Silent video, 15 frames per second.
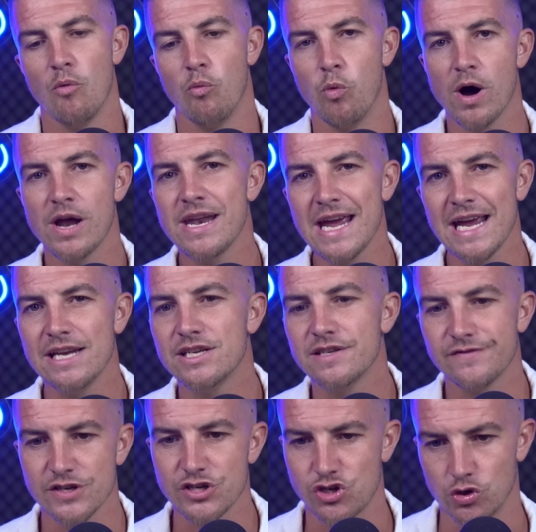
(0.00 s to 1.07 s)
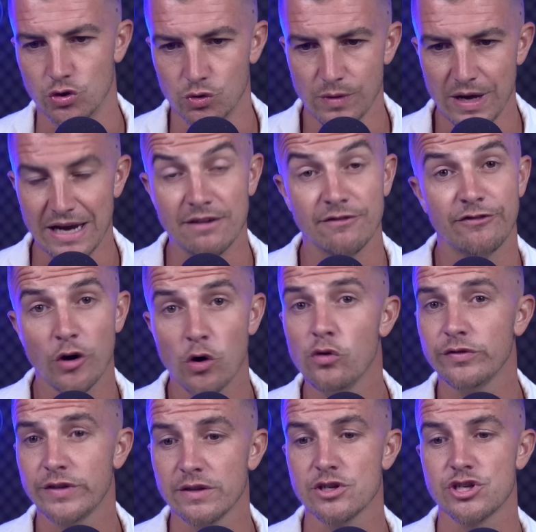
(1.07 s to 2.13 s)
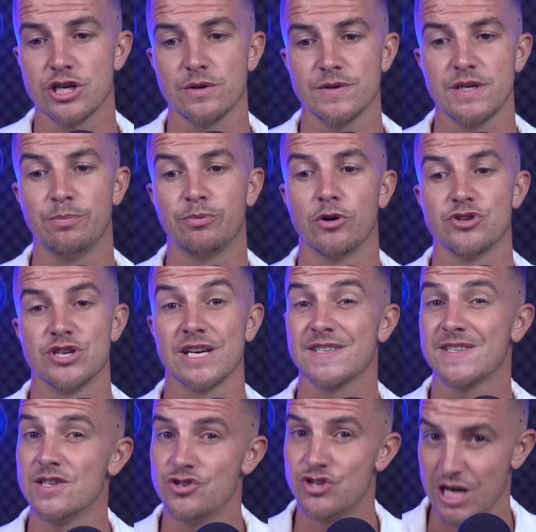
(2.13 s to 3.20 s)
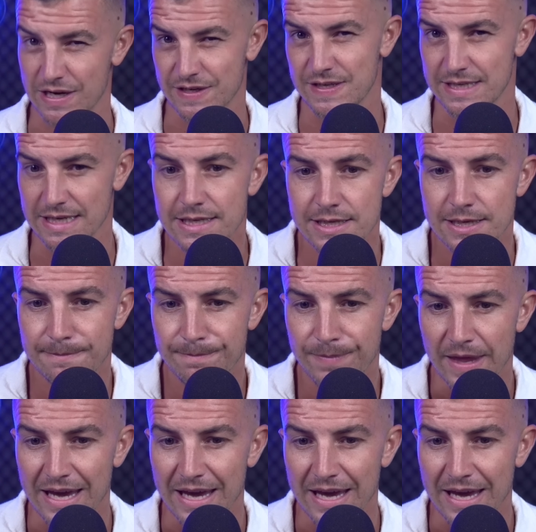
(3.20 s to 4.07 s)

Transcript: one individual involved in the Chelsea project suggested